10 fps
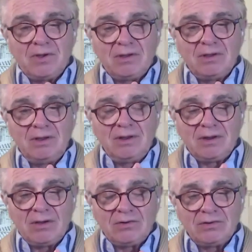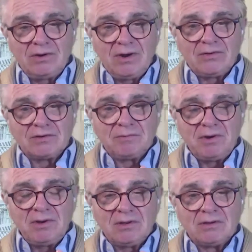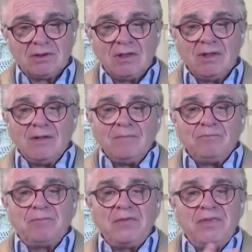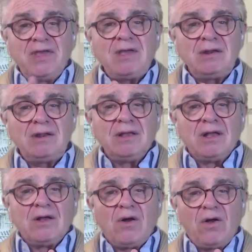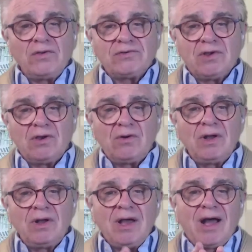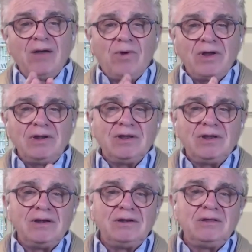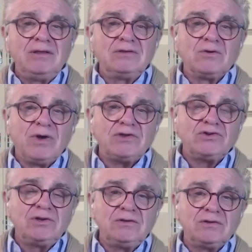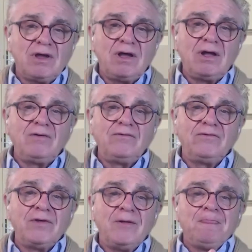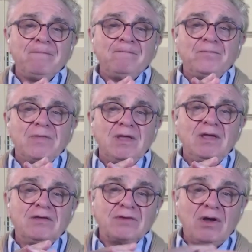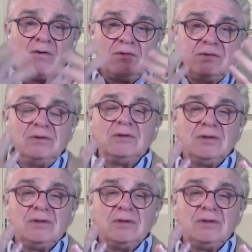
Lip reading: He encounters near-death experience. But then also, I wanted to get into these questions of his own.